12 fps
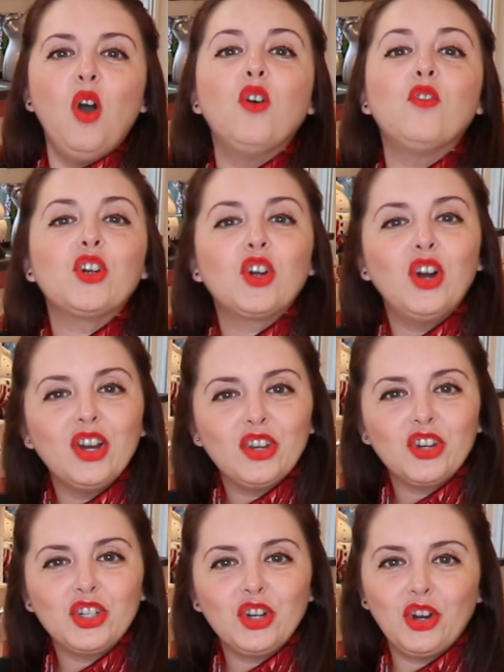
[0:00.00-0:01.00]
overcook
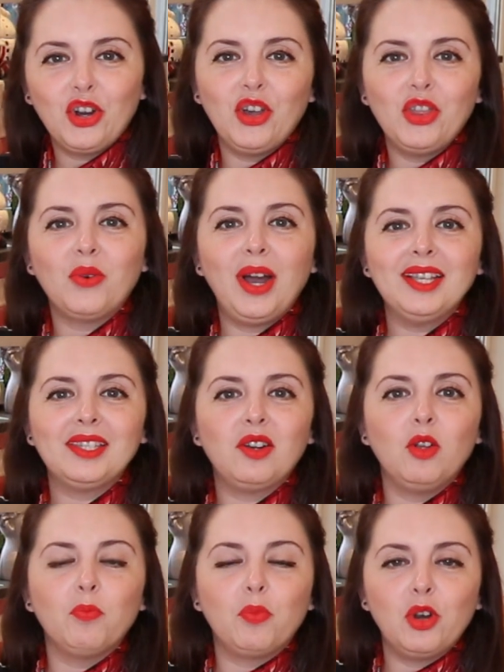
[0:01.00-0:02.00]
your sugar, otherwise
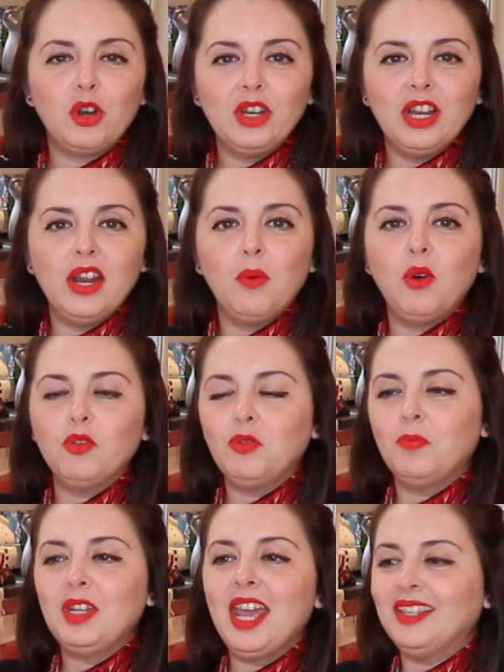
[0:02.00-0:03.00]
it'll burn and it
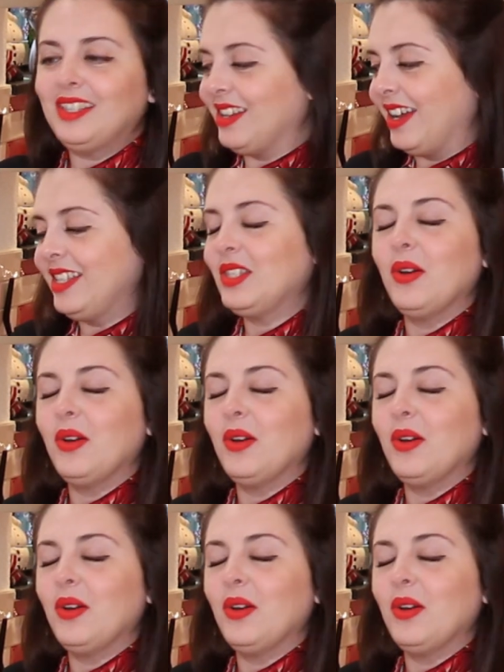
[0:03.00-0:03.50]
won't taste nice.